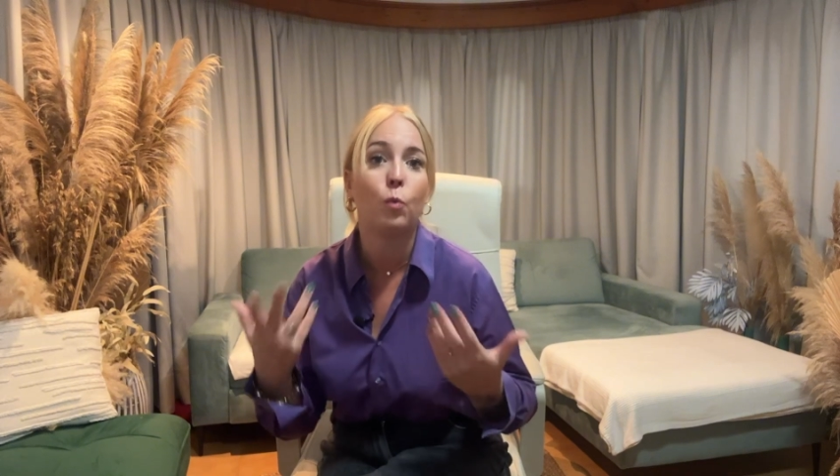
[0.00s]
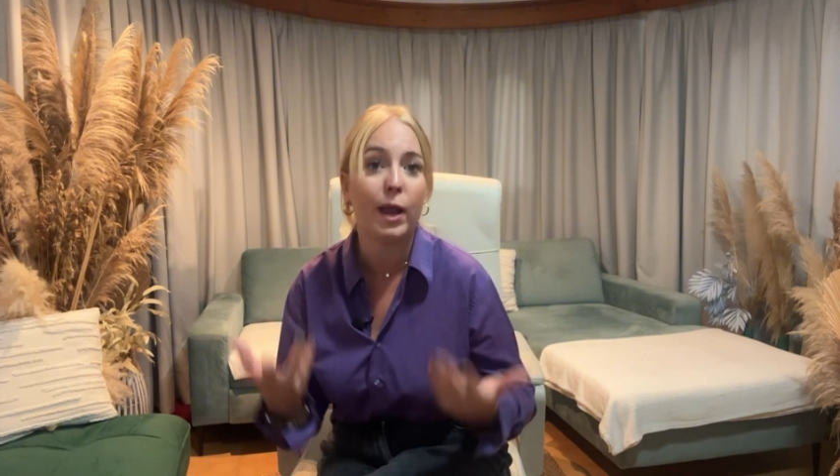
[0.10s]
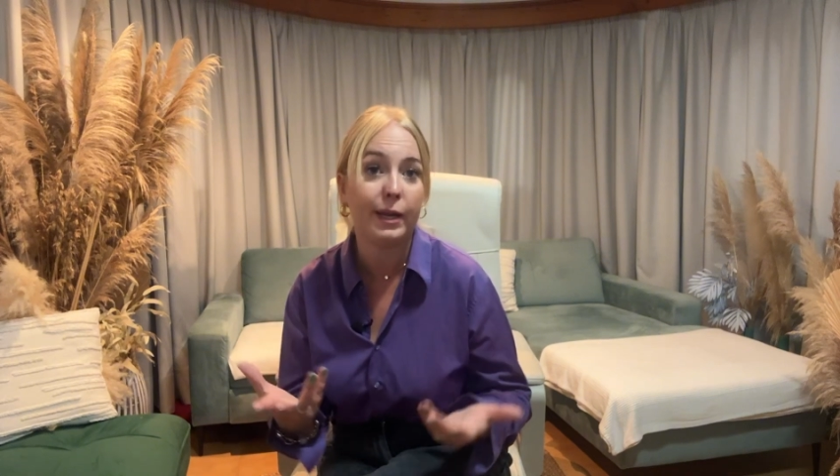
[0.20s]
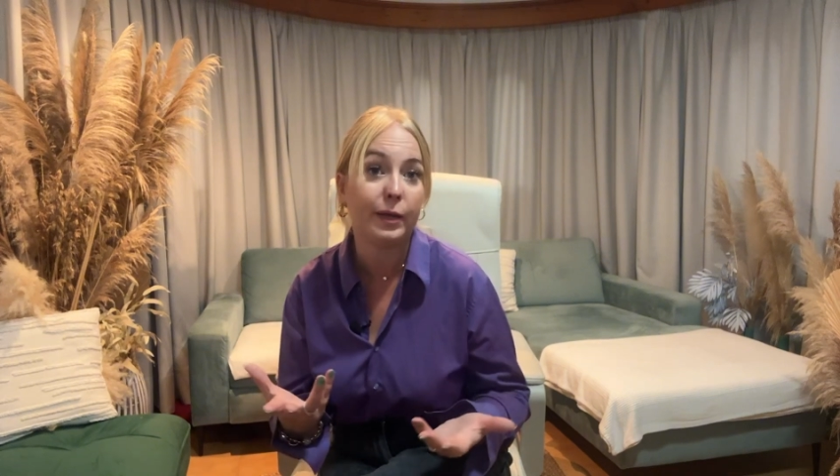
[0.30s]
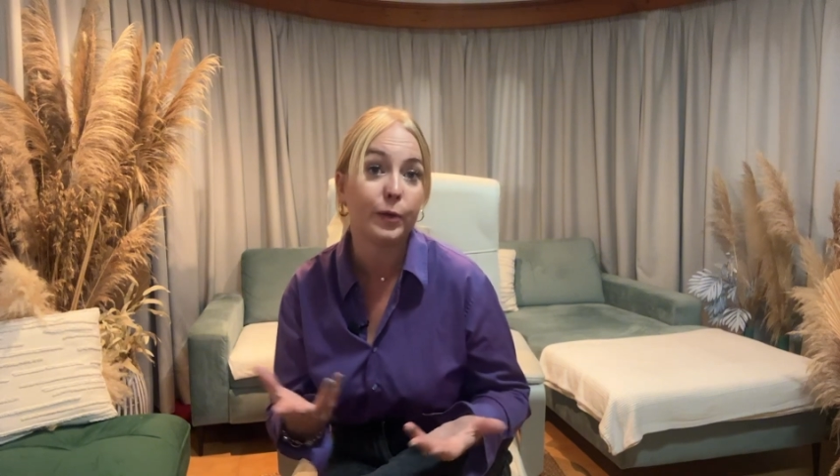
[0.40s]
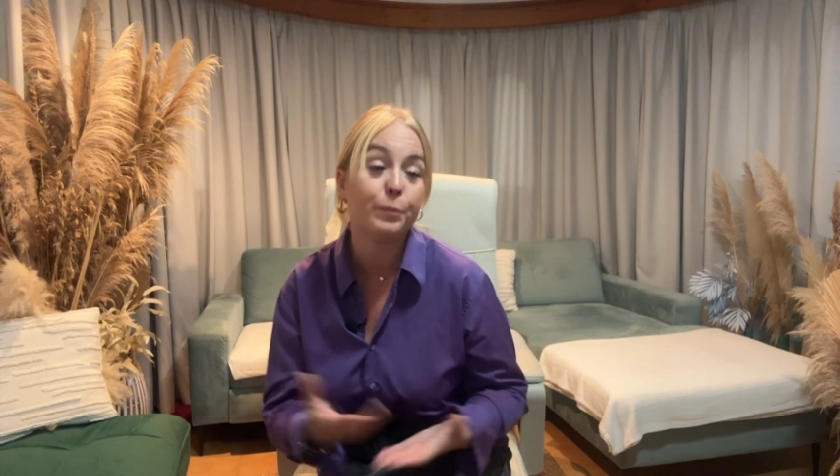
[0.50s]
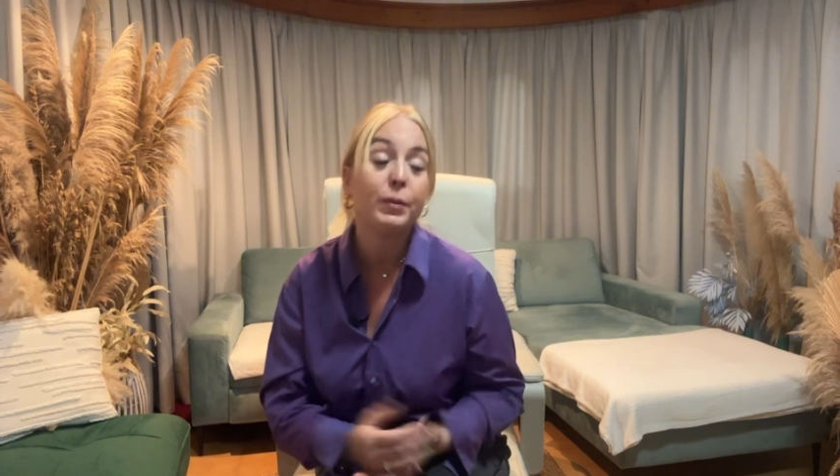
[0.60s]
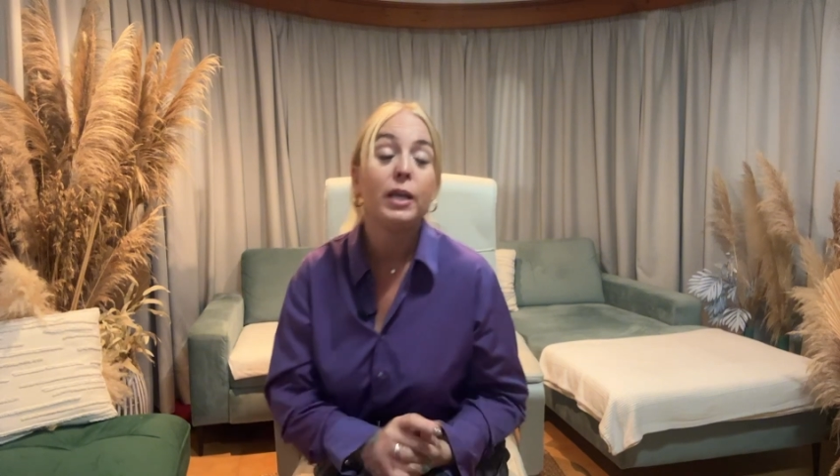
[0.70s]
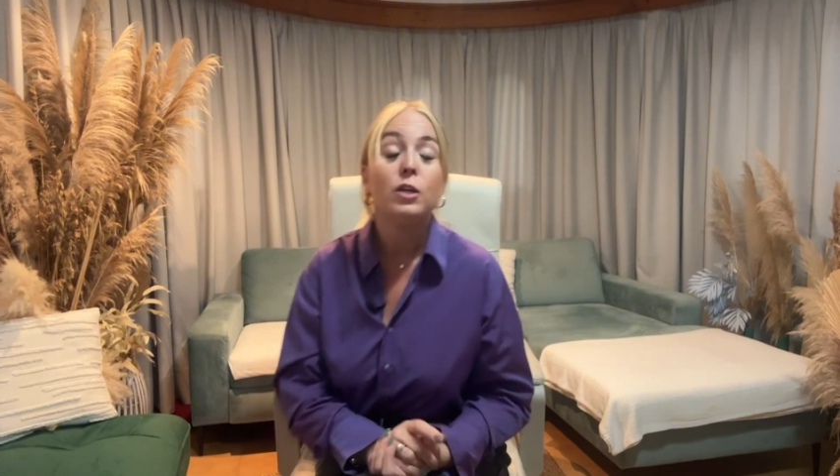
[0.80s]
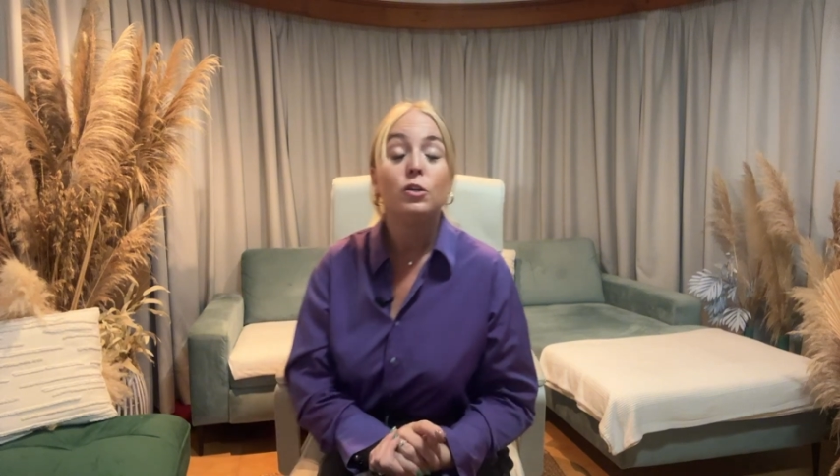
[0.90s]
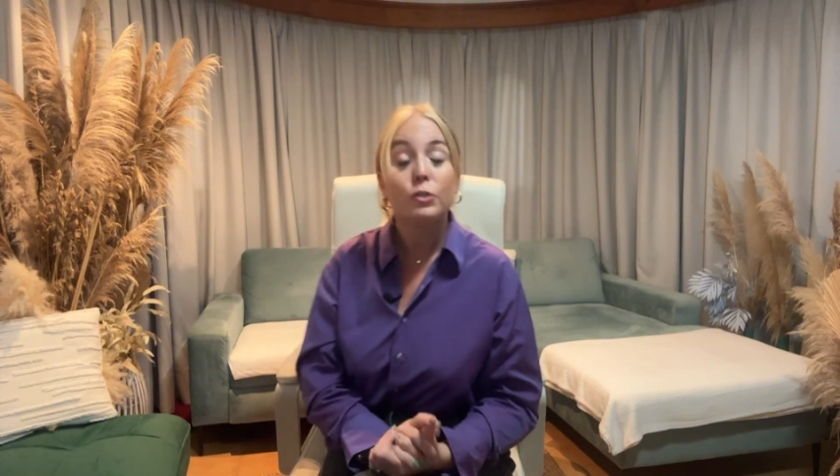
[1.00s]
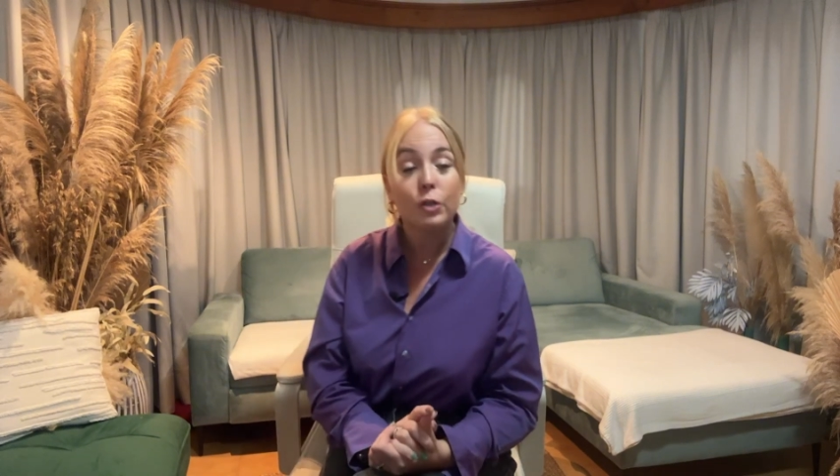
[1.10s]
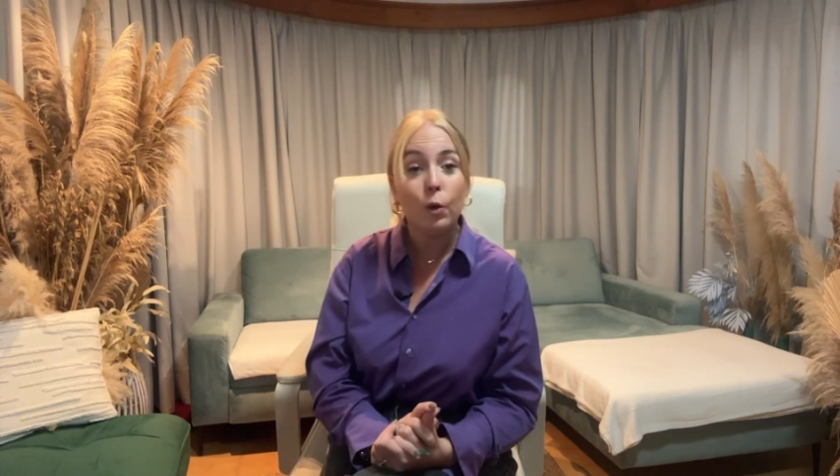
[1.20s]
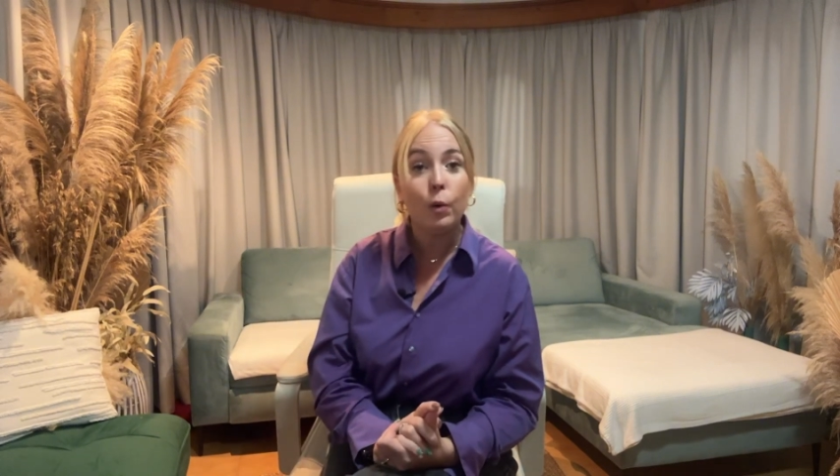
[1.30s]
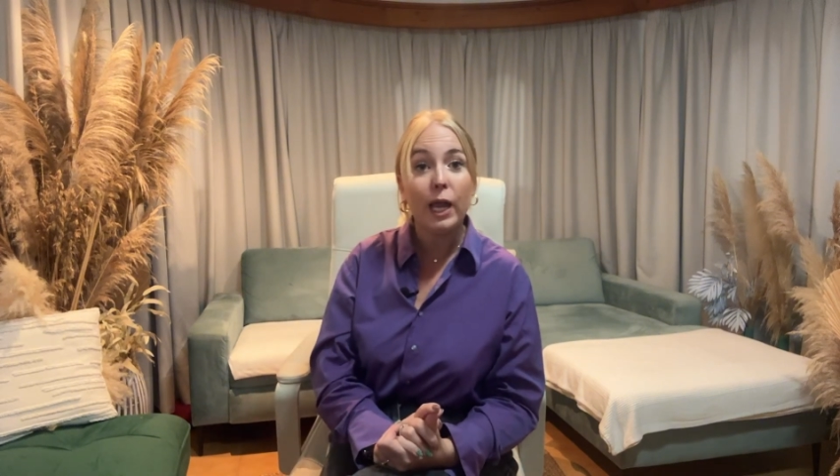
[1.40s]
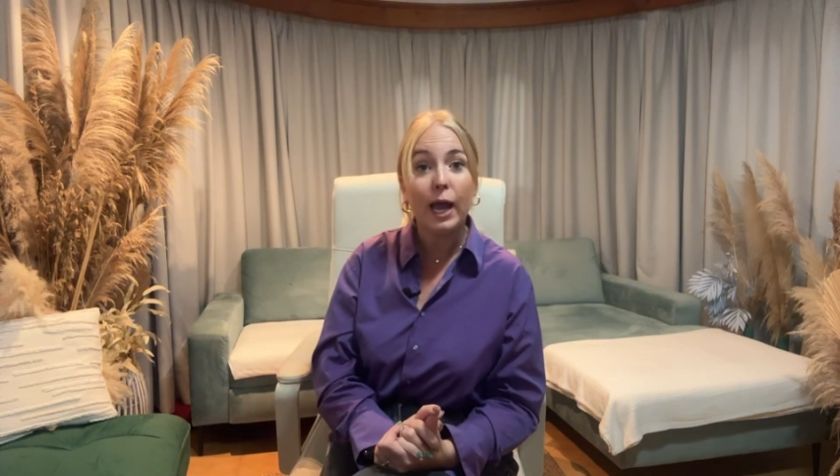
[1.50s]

wedding. So we